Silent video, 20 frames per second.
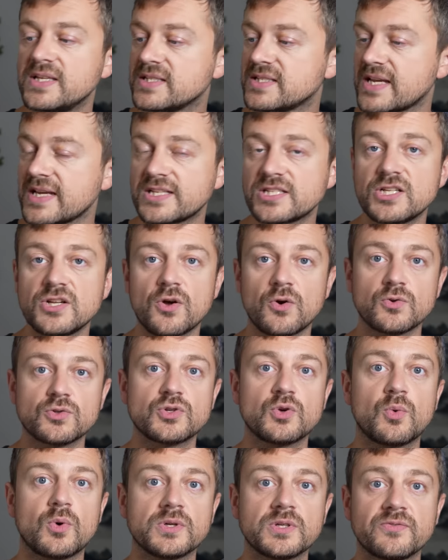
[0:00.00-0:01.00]
is actually
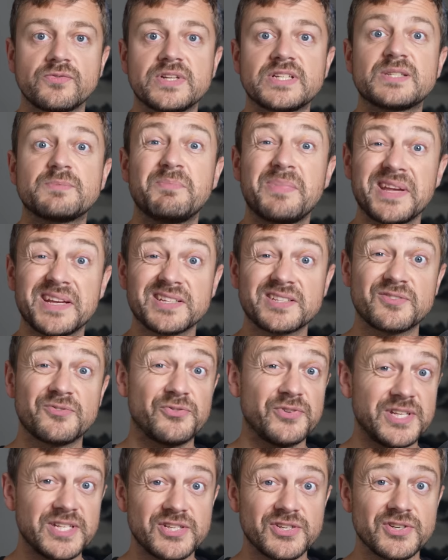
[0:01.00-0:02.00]
also one of its biggest
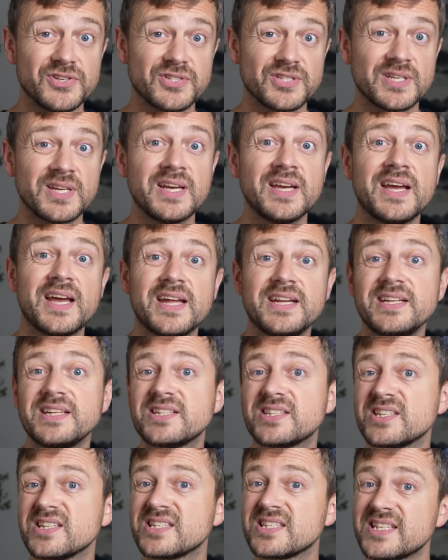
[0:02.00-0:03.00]
features, and
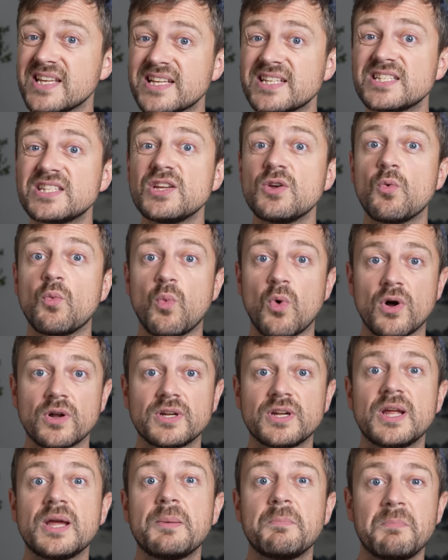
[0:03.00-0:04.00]
it's the
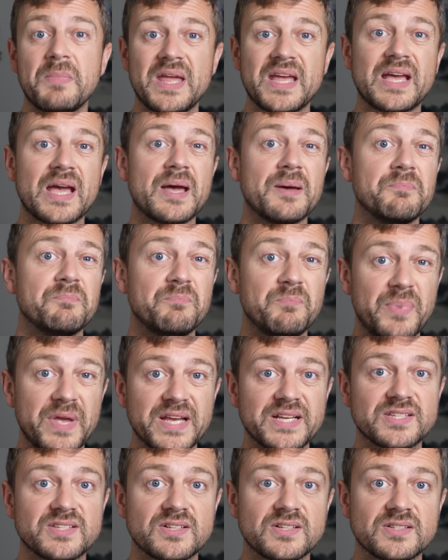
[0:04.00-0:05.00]
61
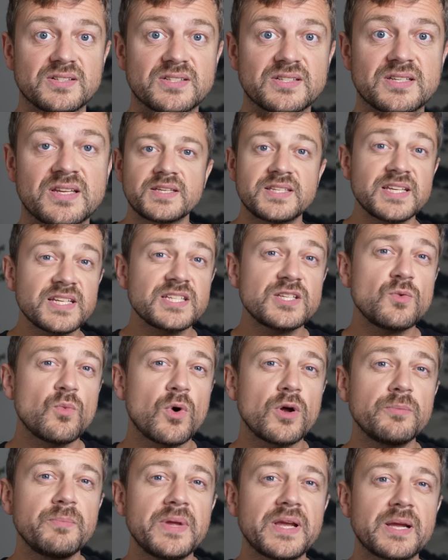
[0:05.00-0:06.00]
megapixels. A
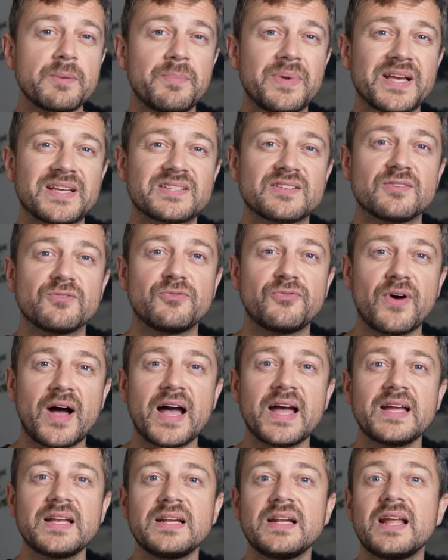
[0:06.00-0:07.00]
61 megapixel
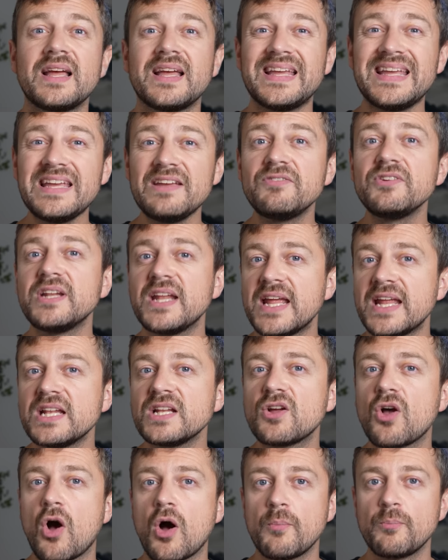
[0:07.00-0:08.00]
file, even
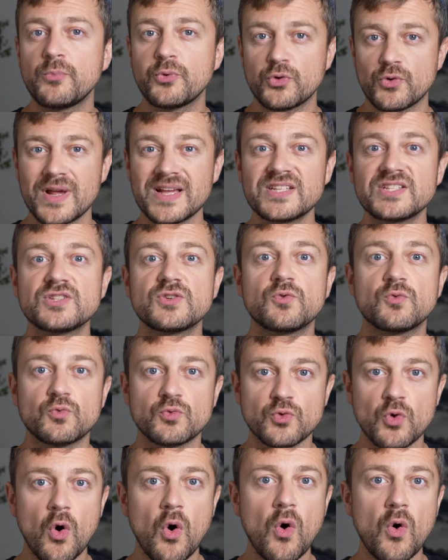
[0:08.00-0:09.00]
in compressed
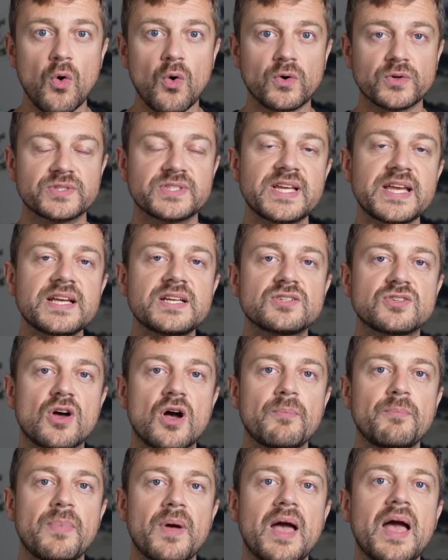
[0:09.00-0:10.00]
RAW, takes
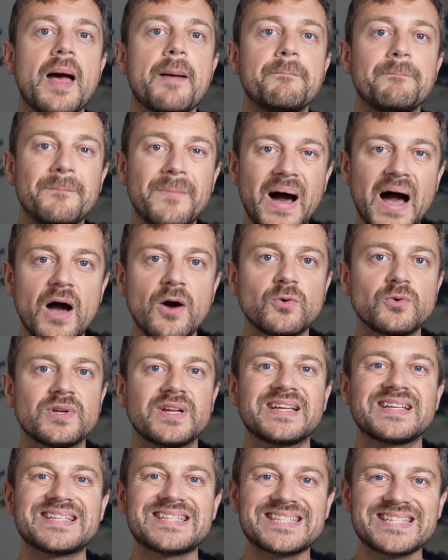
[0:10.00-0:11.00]
up
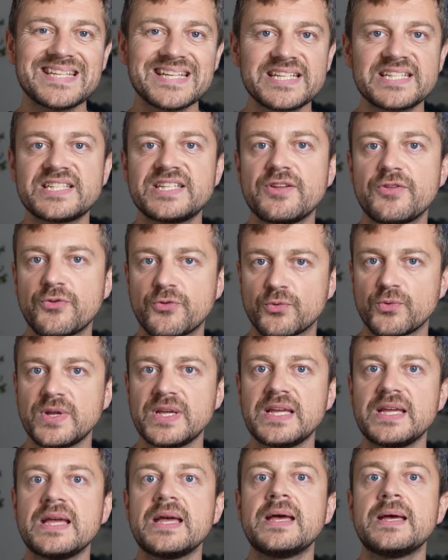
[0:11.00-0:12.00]
about
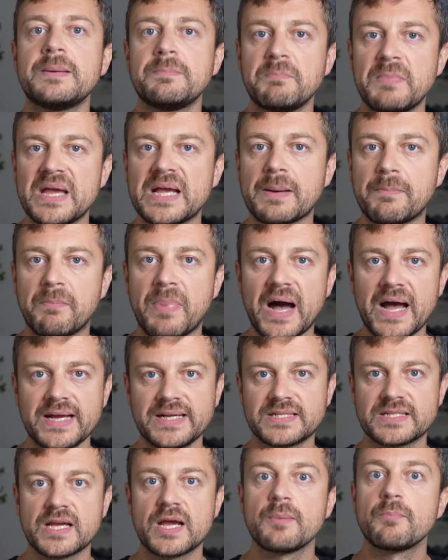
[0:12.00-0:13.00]
63
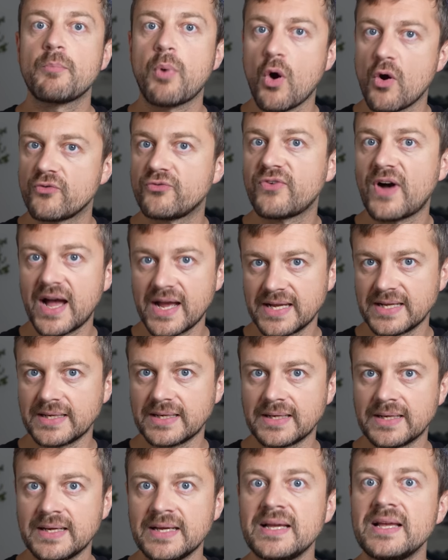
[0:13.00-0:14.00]
megabyte per
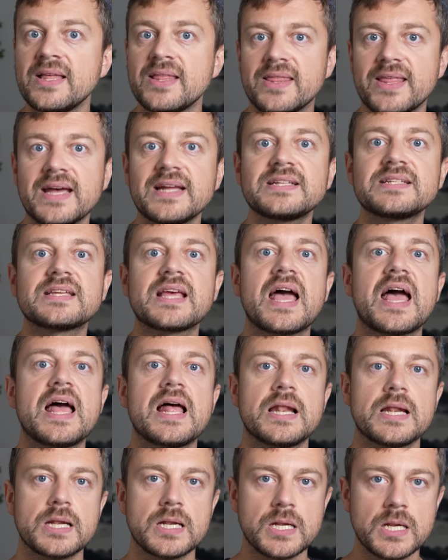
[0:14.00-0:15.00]
file. That's
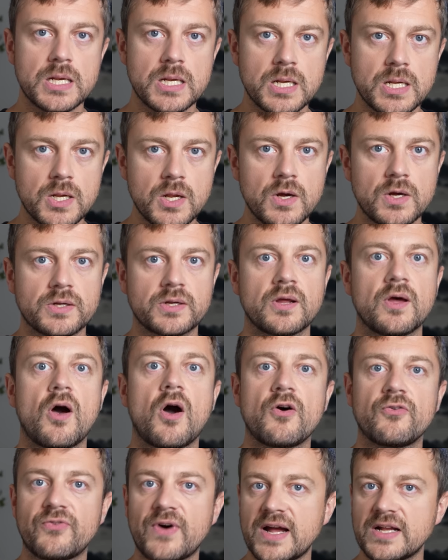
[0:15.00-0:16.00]
a lot
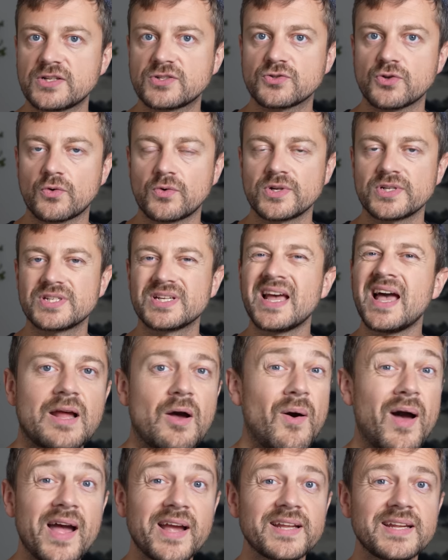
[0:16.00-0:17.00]
of file storage.
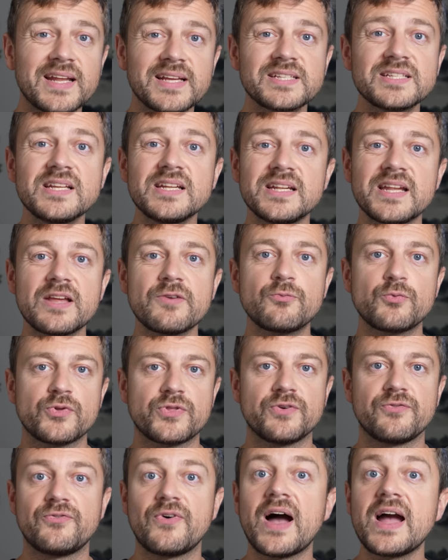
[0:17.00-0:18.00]
Now, I can actually live
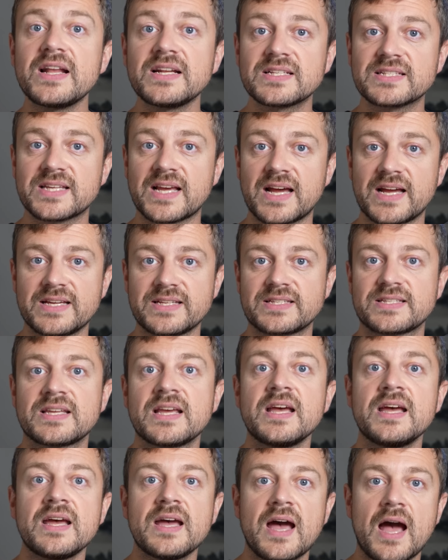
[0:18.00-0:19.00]
with the file size.
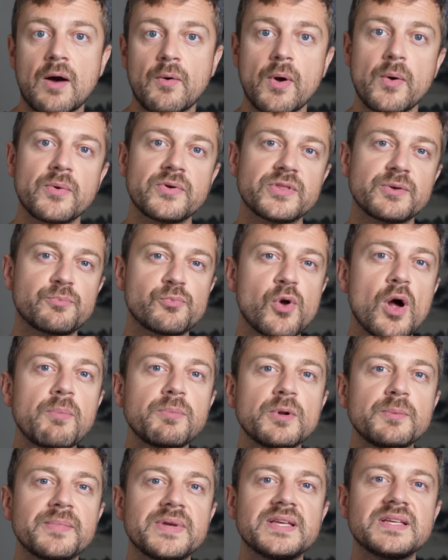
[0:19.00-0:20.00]
However, the
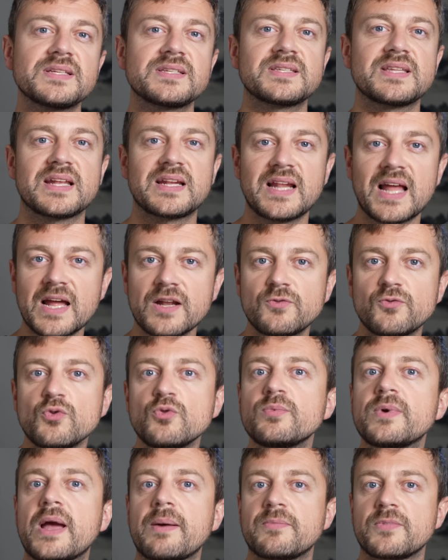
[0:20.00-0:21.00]
problem is that
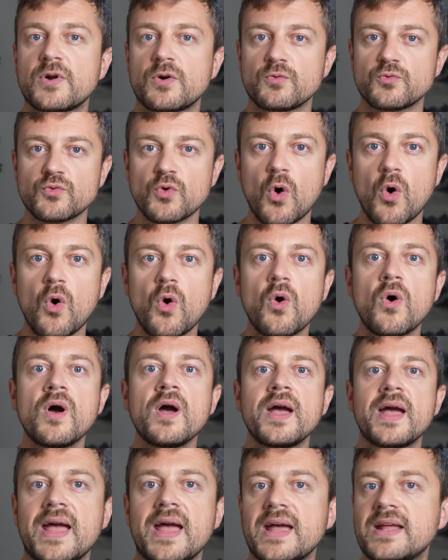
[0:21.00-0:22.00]
Lightroom Camera RAW
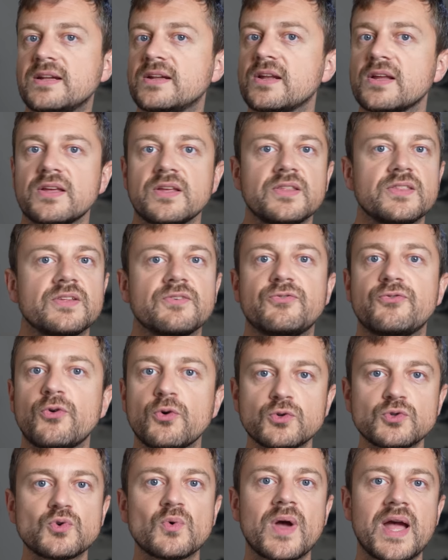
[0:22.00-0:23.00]
and the
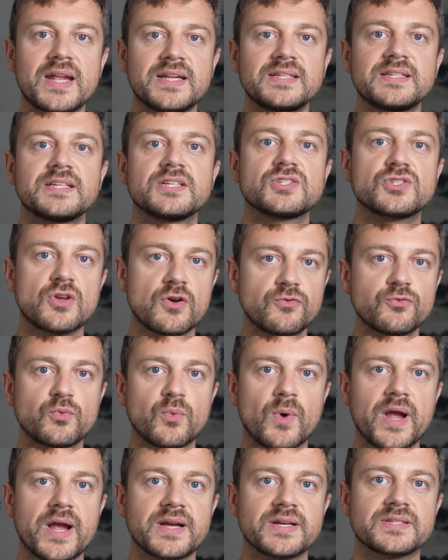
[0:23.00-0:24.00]
photo editing
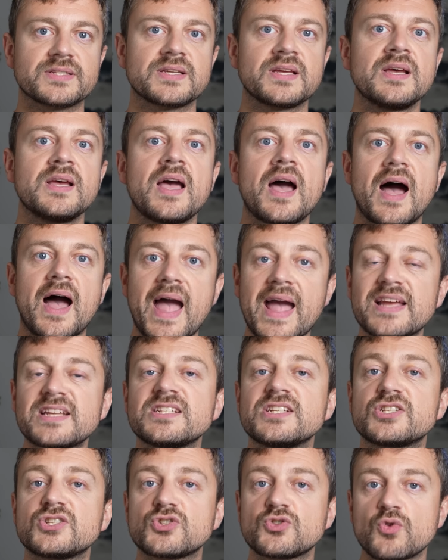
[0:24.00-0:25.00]
softwares are
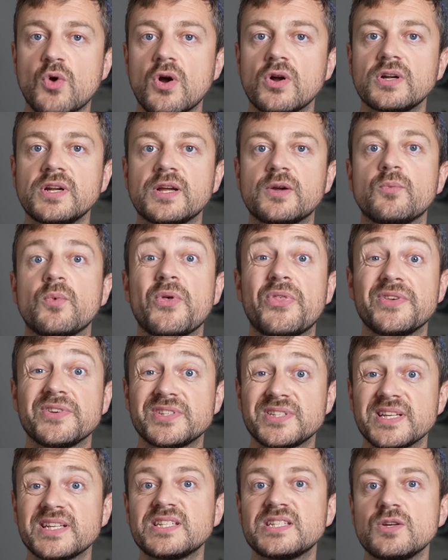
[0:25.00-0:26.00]
actually struggling with a
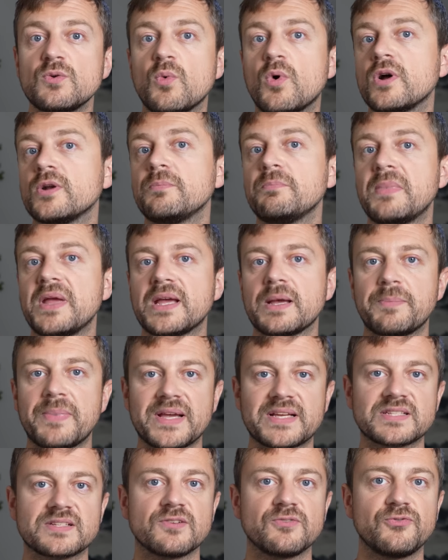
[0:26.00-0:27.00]
61
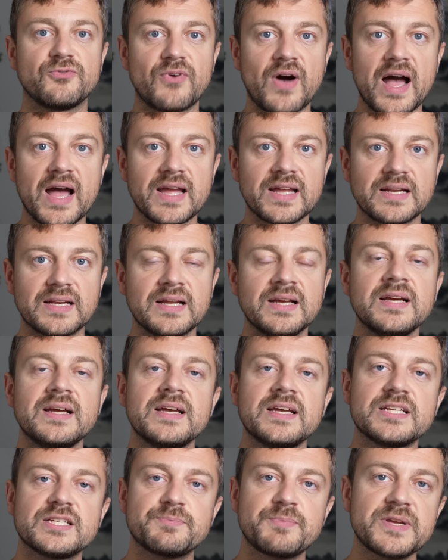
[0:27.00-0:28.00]
megapixel file,
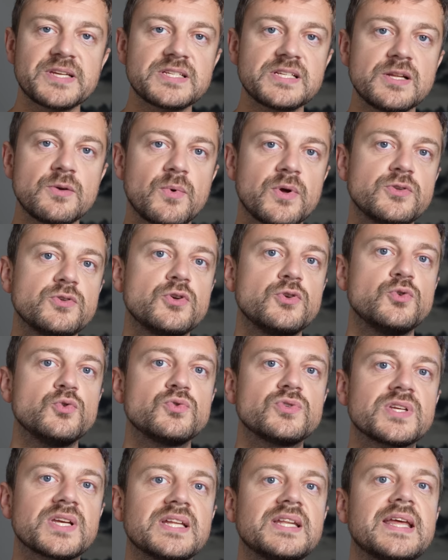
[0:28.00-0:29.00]
especially when you're
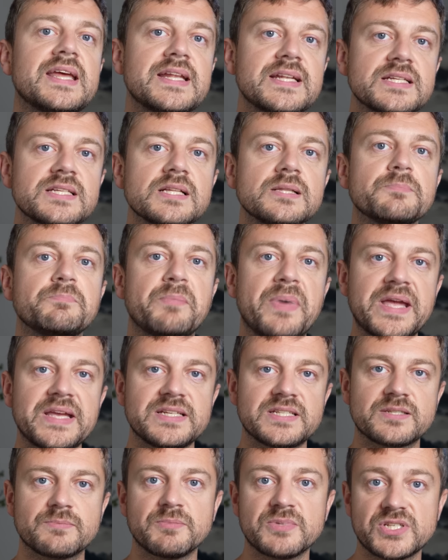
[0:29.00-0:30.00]
using an
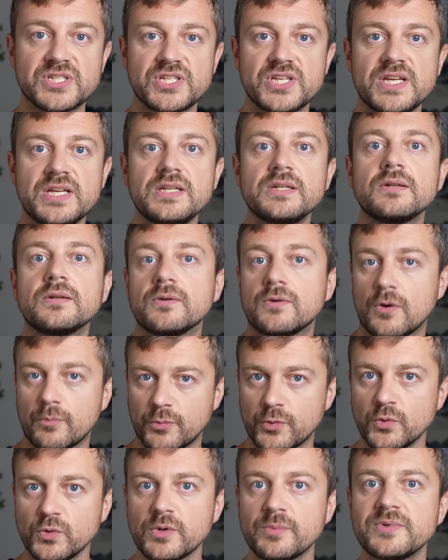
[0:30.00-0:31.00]
Intel-based
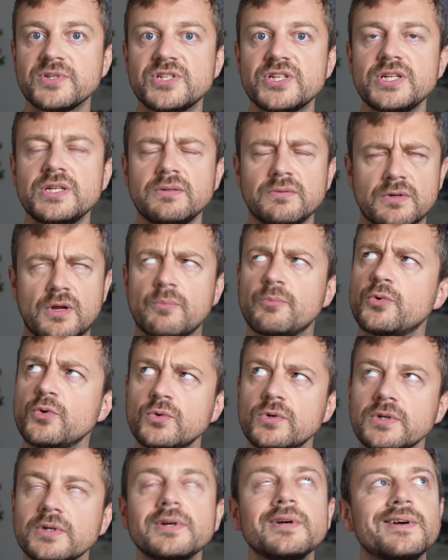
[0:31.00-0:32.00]

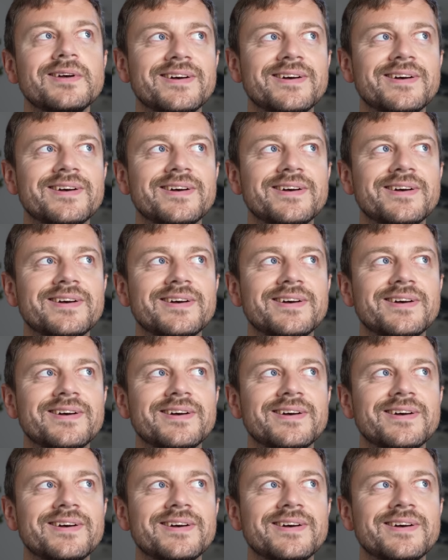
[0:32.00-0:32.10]
computer,